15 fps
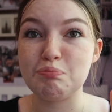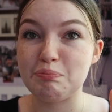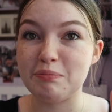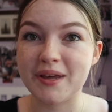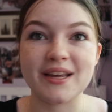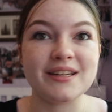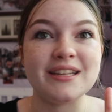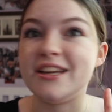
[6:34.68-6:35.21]

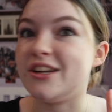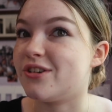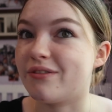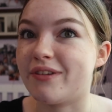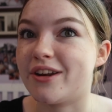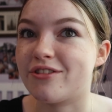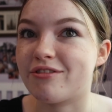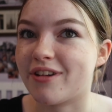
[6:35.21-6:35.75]
be a teacher of
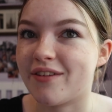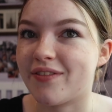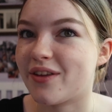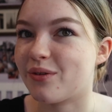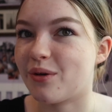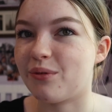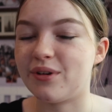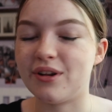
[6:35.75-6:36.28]
history if
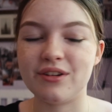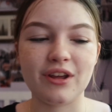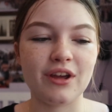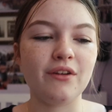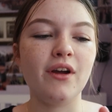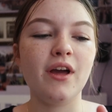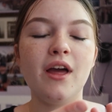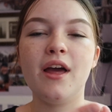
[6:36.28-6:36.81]
that's what I want to
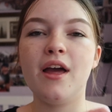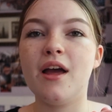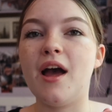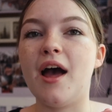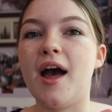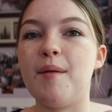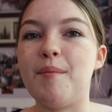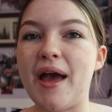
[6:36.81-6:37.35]
do.
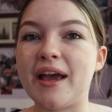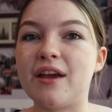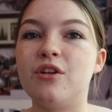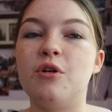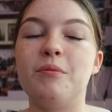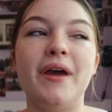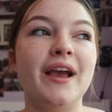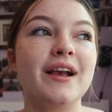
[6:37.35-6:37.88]

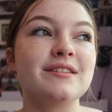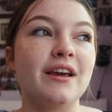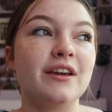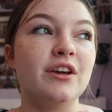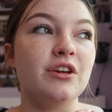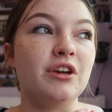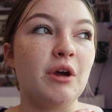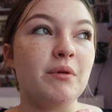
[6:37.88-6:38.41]
Economics, I
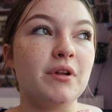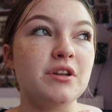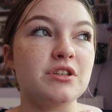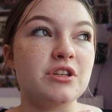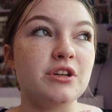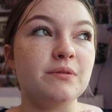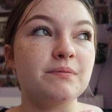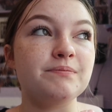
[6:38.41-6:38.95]
can go and
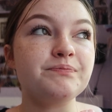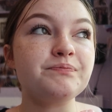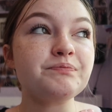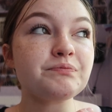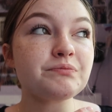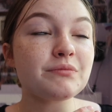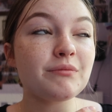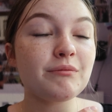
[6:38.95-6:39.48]
do
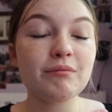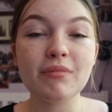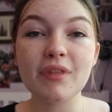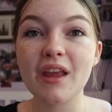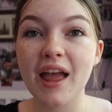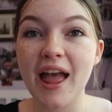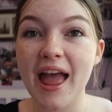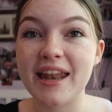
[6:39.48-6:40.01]

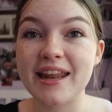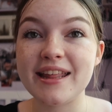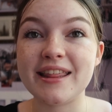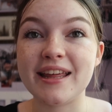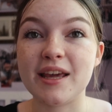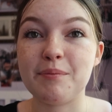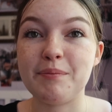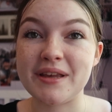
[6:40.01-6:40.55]

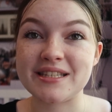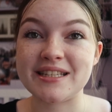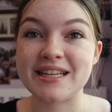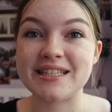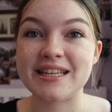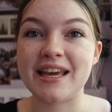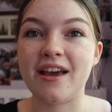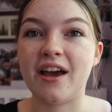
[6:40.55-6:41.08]
anything
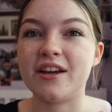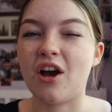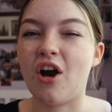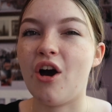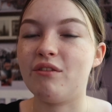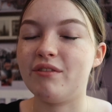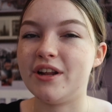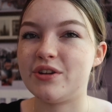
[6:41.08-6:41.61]
businessy. I
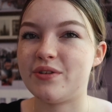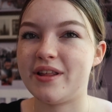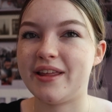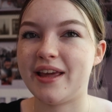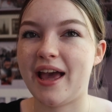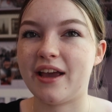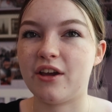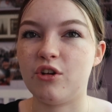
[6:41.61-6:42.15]
can't really do
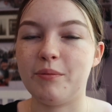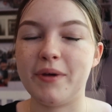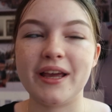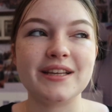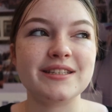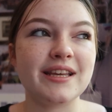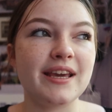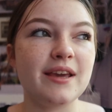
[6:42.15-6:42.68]
anything
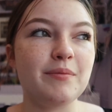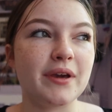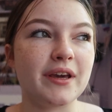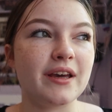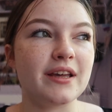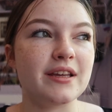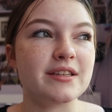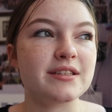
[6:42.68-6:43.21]
economicsy,
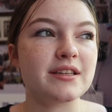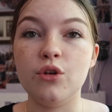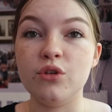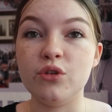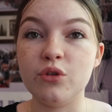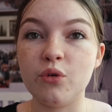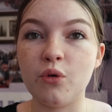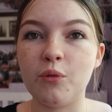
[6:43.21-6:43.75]
because
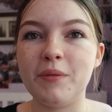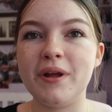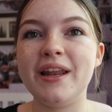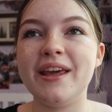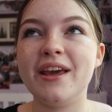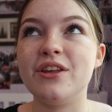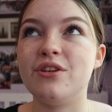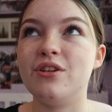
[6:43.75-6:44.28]

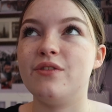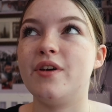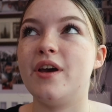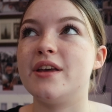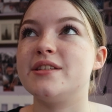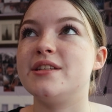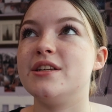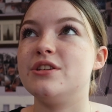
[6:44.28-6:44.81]
normally at
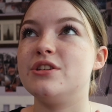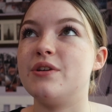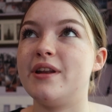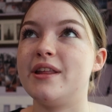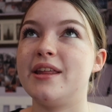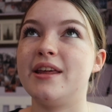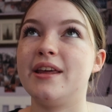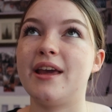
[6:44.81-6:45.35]
university to do
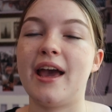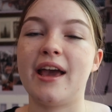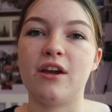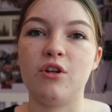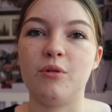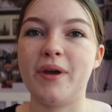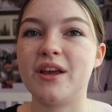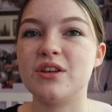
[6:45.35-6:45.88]
anything
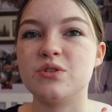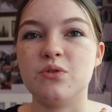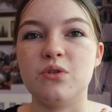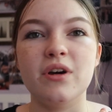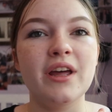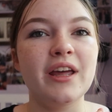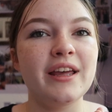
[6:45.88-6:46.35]
economics or